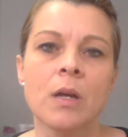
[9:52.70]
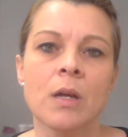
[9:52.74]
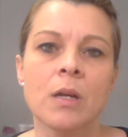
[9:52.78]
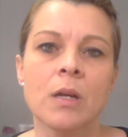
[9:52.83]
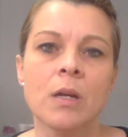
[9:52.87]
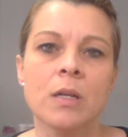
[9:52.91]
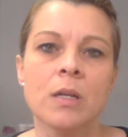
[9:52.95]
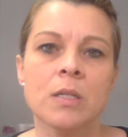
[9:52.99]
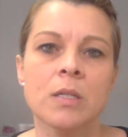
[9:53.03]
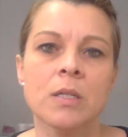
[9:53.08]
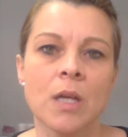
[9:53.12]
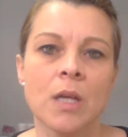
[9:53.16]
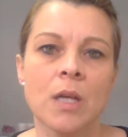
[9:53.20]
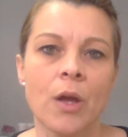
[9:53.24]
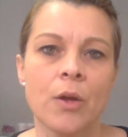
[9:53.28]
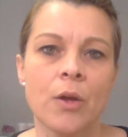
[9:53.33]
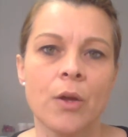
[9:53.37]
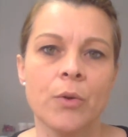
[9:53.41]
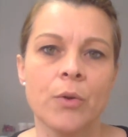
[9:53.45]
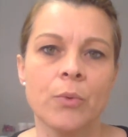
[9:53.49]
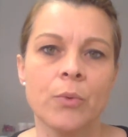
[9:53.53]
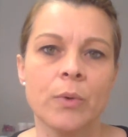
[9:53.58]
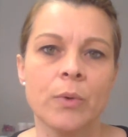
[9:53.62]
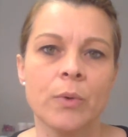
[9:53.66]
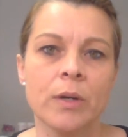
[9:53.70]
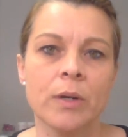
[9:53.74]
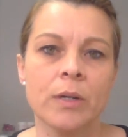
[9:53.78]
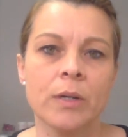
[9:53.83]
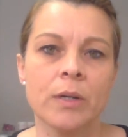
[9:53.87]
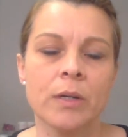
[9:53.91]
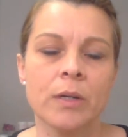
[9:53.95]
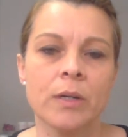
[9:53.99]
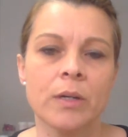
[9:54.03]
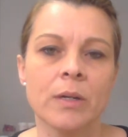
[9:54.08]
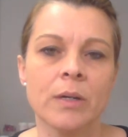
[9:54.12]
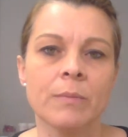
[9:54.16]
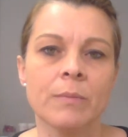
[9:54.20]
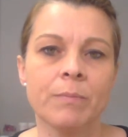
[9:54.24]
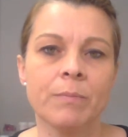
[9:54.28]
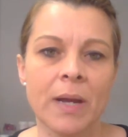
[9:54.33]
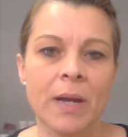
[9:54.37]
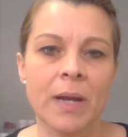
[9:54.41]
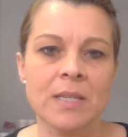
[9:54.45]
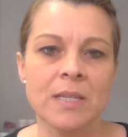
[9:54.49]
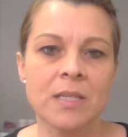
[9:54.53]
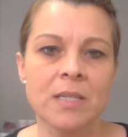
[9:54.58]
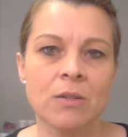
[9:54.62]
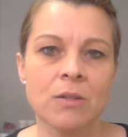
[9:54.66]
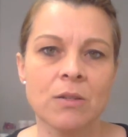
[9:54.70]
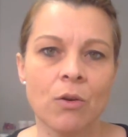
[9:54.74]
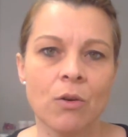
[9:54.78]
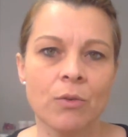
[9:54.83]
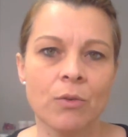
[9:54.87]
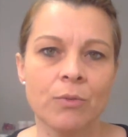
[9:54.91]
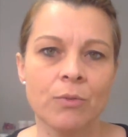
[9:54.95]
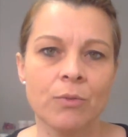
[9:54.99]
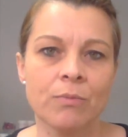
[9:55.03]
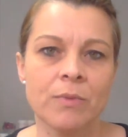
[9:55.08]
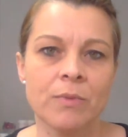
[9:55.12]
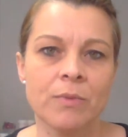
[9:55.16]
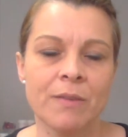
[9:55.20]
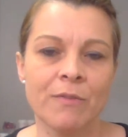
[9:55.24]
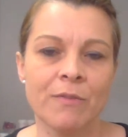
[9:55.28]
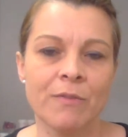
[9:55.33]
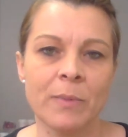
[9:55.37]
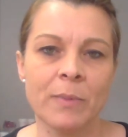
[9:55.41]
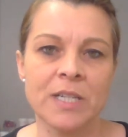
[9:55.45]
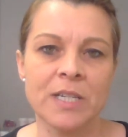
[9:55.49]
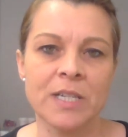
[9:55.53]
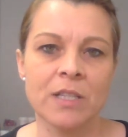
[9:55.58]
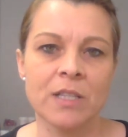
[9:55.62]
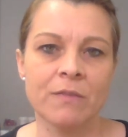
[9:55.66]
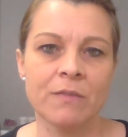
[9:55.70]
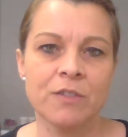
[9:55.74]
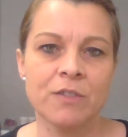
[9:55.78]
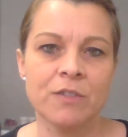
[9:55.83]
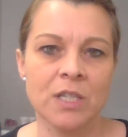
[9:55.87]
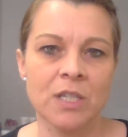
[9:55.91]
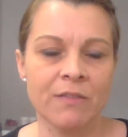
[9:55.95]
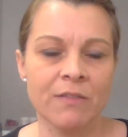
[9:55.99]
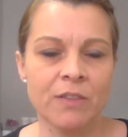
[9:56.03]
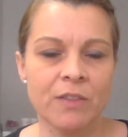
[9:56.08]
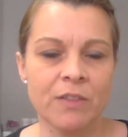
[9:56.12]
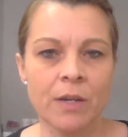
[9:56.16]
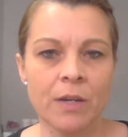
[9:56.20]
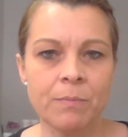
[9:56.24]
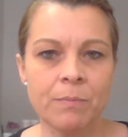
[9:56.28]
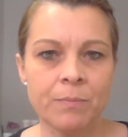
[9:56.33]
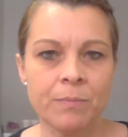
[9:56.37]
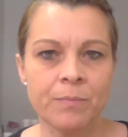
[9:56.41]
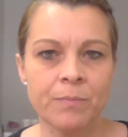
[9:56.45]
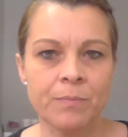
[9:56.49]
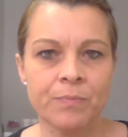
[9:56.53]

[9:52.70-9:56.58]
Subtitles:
So based on the information that I've just given you,